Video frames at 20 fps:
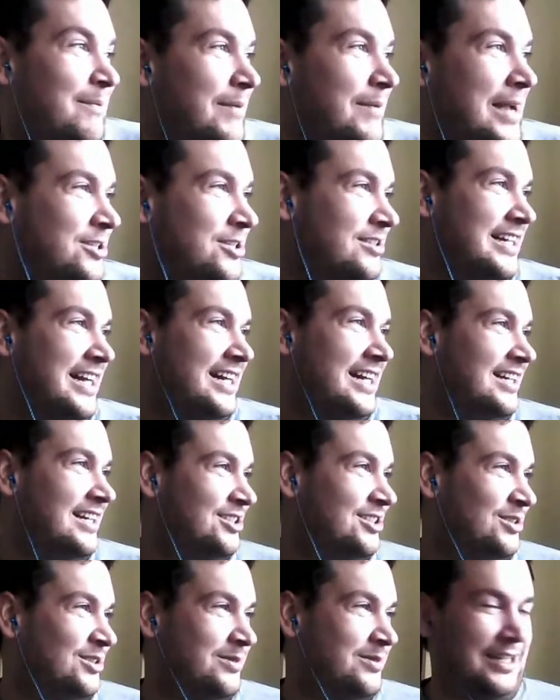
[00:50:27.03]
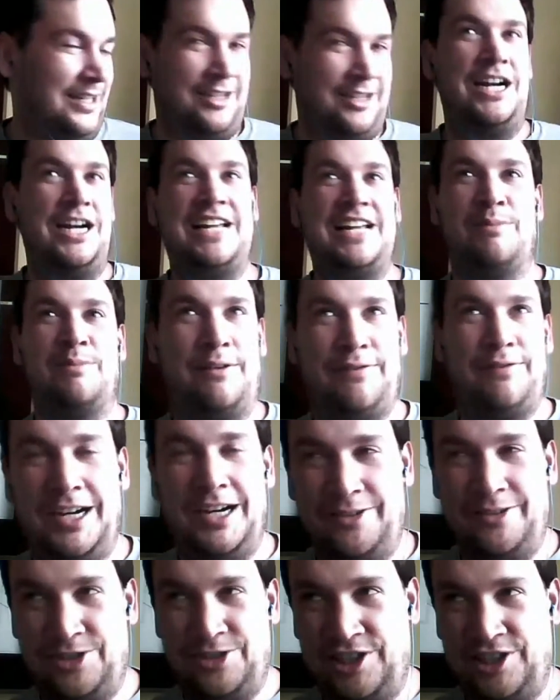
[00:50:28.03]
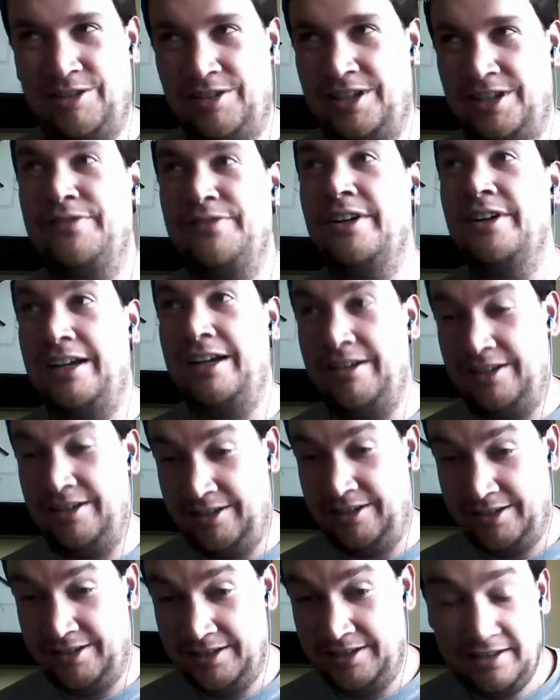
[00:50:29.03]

Major daddy issues. Was like, you're not even my father, Joe. Get the fuck out of here.